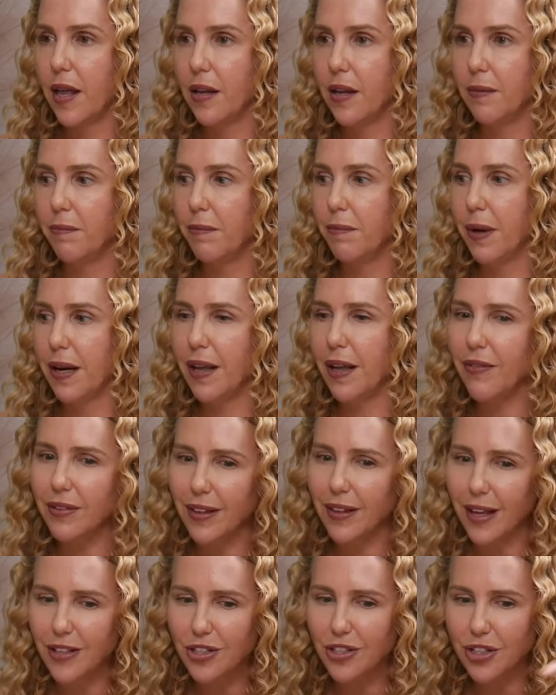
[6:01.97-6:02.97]
and but even
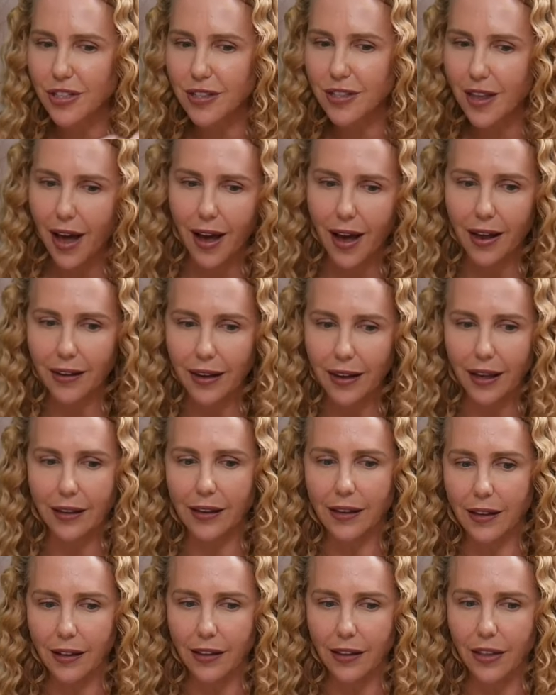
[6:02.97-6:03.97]
like just that like
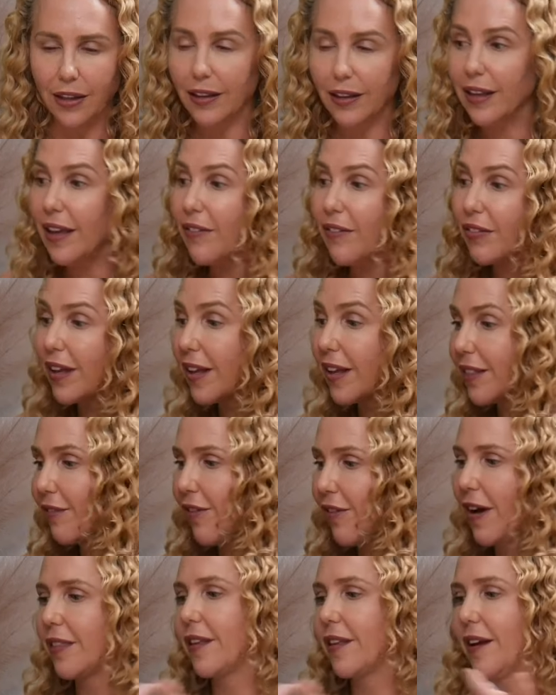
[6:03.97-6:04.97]
little thing like even like the
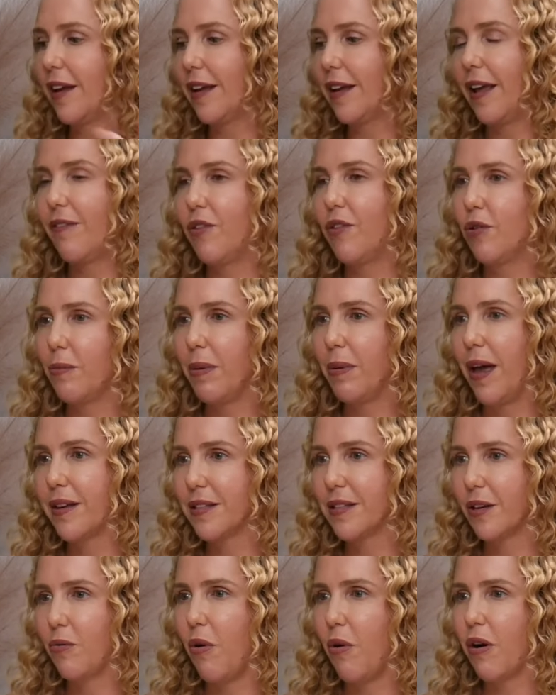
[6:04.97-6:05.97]
fact that i gave you a
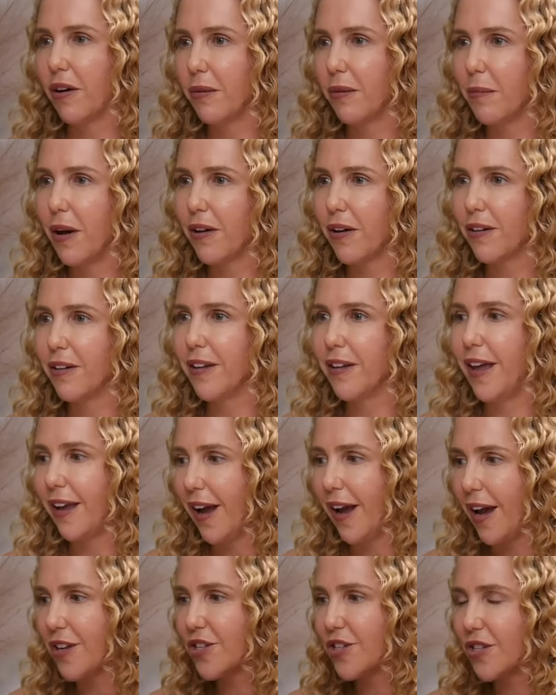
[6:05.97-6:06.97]
plastic water bottle like
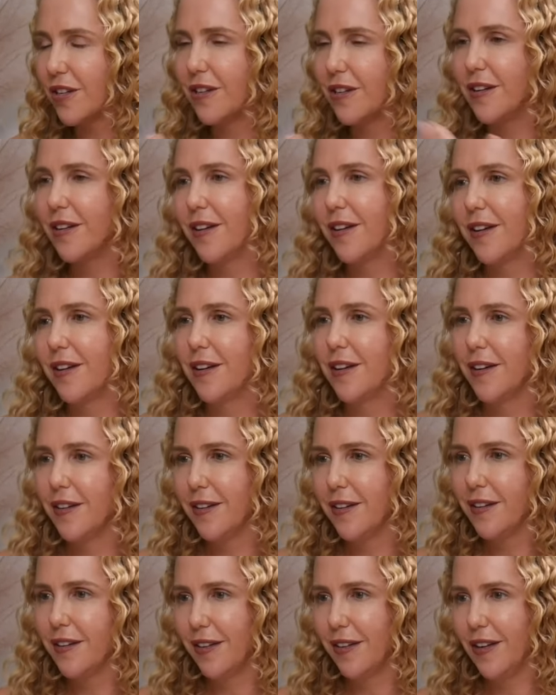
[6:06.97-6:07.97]
i should
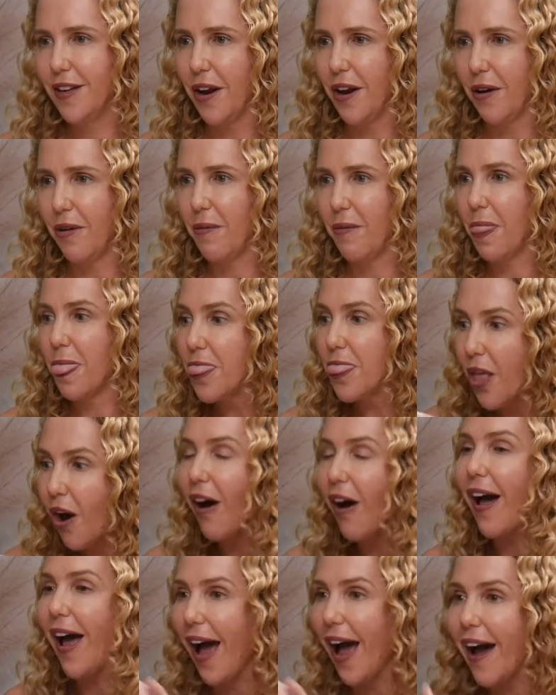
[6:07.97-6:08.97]
you know
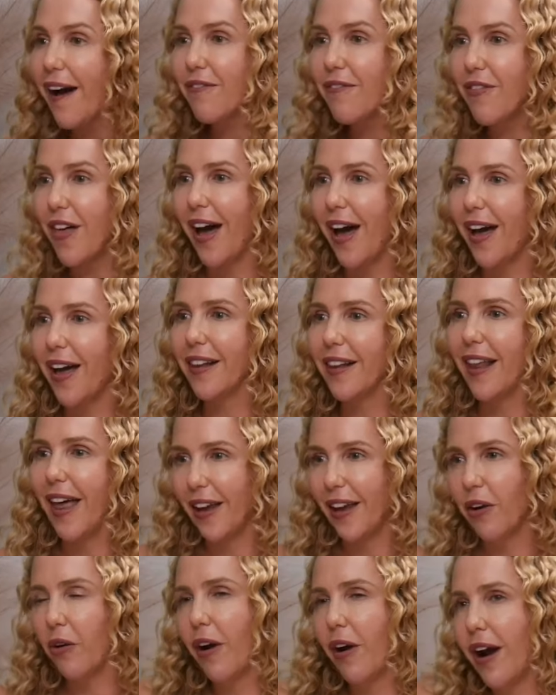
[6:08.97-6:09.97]
not have that
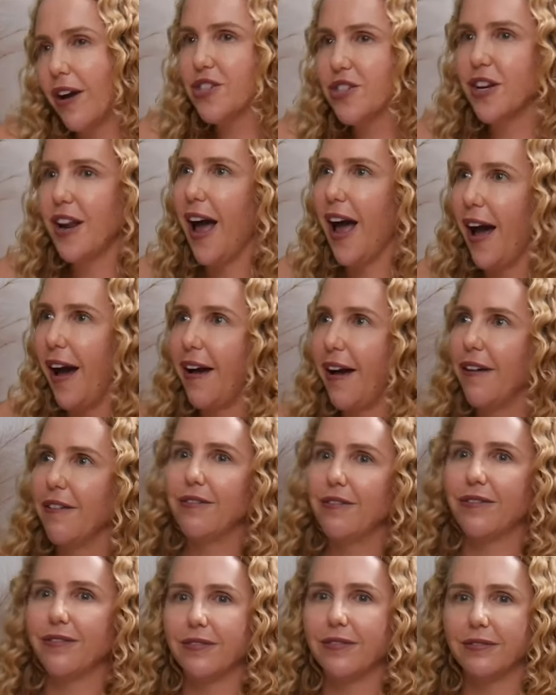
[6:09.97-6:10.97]
like or i should
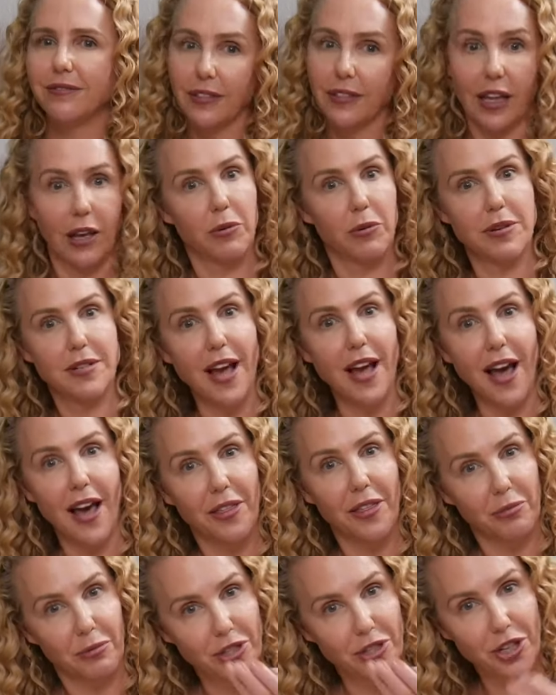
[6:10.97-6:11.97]
have liquid
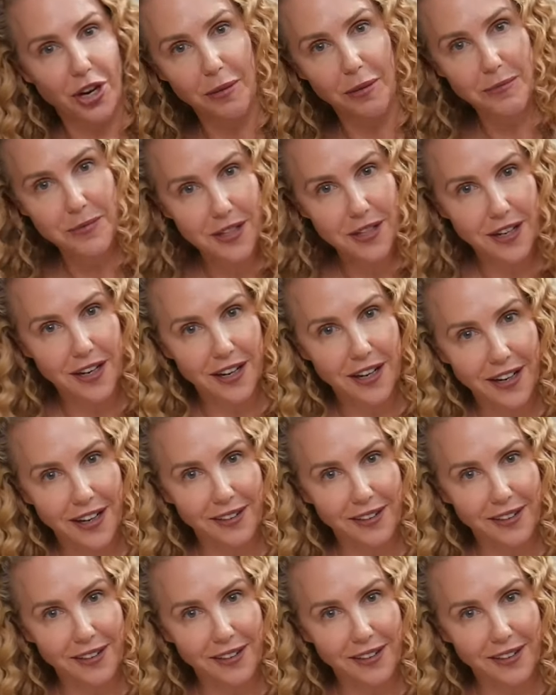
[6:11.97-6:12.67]
death which comes in a